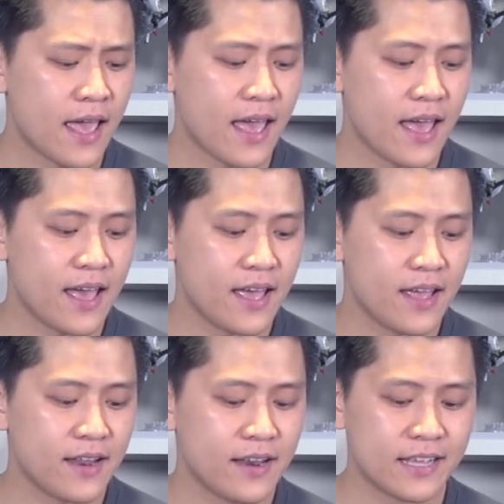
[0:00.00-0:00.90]

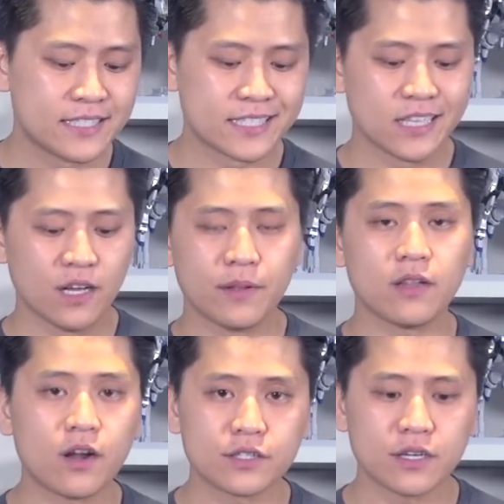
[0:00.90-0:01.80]
and it's just a little
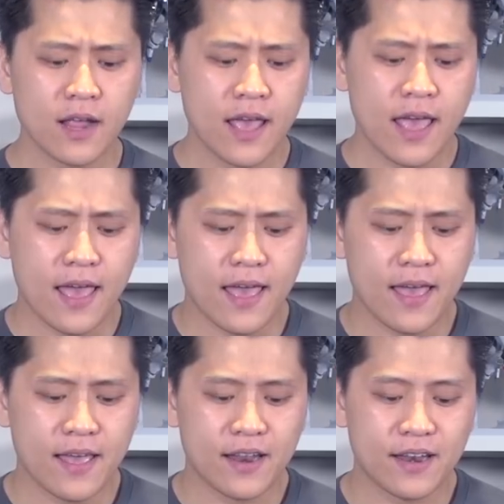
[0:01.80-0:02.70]
bit larger.
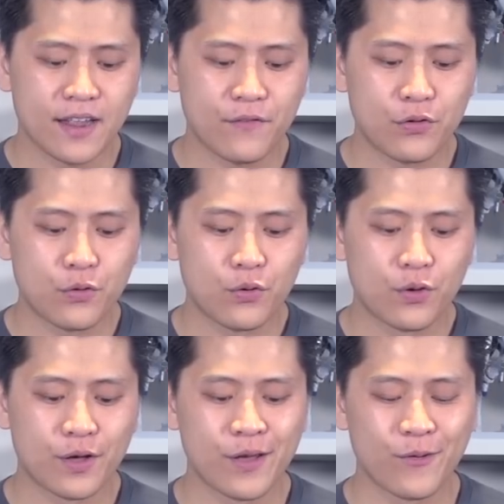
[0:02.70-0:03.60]
And if you,